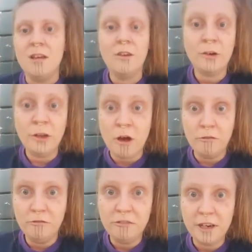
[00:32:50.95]
your
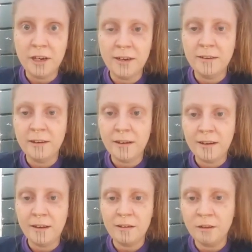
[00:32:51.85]
love, and
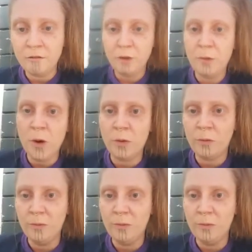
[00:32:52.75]
I love you all,